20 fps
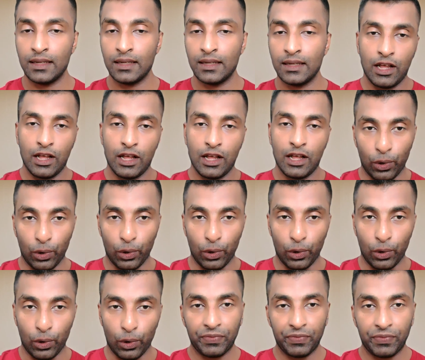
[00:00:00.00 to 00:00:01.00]
law.
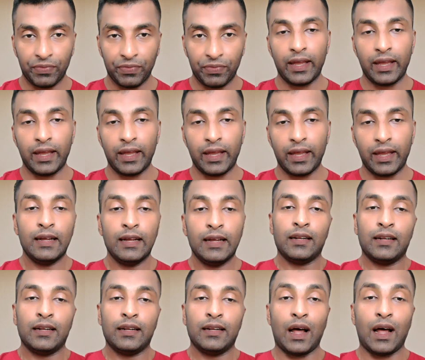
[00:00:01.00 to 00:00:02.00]
Okay.
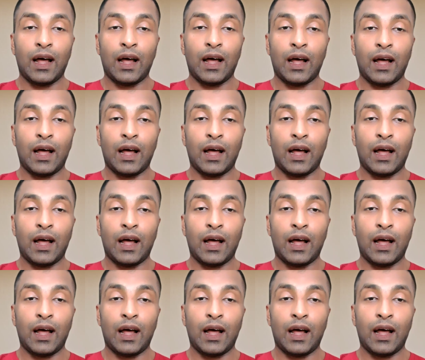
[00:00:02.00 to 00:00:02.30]
Now,